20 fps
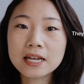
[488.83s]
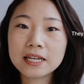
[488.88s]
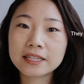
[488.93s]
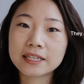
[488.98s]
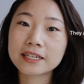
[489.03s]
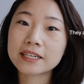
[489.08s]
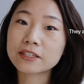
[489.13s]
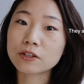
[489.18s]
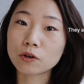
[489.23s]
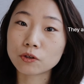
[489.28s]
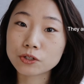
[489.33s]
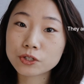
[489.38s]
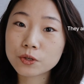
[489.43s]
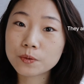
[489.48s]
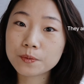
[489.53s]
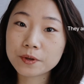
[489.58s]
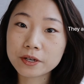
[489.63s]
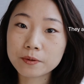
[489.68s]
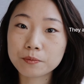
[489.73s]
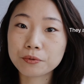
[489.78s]
They can also
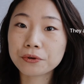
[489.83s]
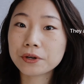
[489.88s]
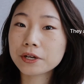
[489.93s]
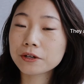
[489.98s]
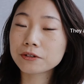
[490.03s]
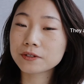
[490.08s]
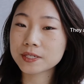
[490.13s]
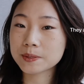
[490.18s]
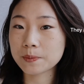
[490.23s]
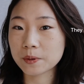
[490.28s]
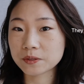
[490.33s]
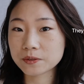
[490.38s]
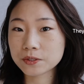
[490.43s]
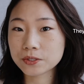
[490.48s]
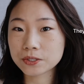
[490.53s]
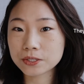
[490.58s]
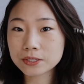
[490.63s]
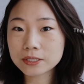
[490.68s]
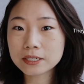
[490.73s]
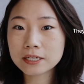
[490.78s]
be a pretty good
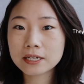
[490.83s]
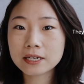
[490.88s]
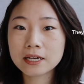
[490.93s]
sponsor